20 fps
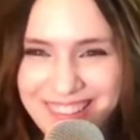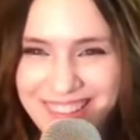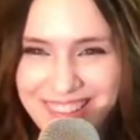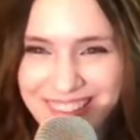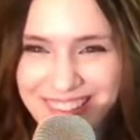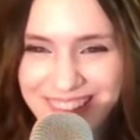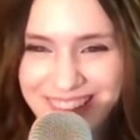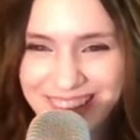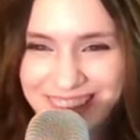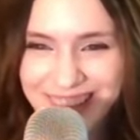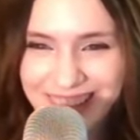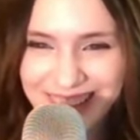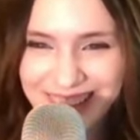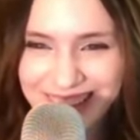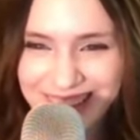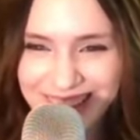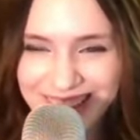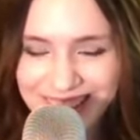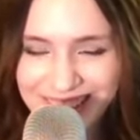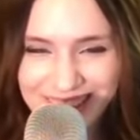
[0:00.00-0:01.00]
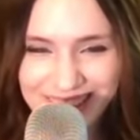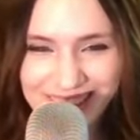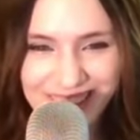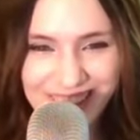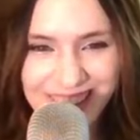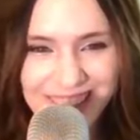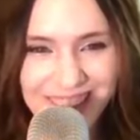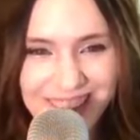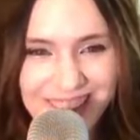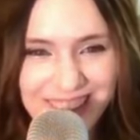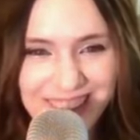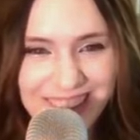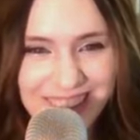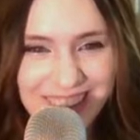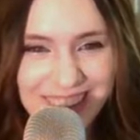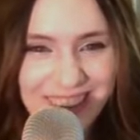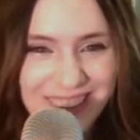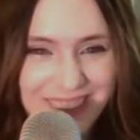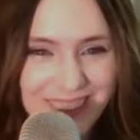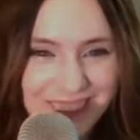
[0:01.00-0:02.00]

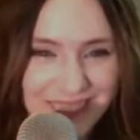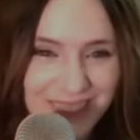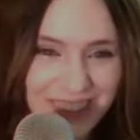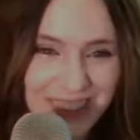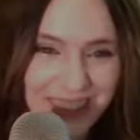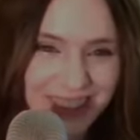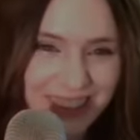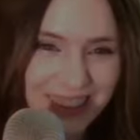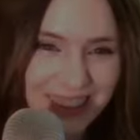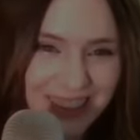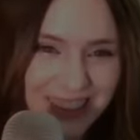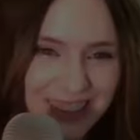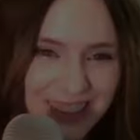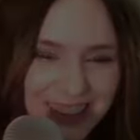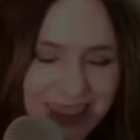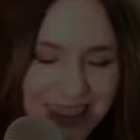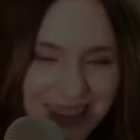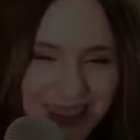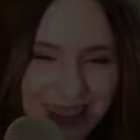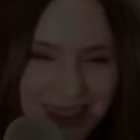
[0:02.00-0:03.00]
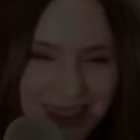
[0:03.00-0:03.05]
(not speaking)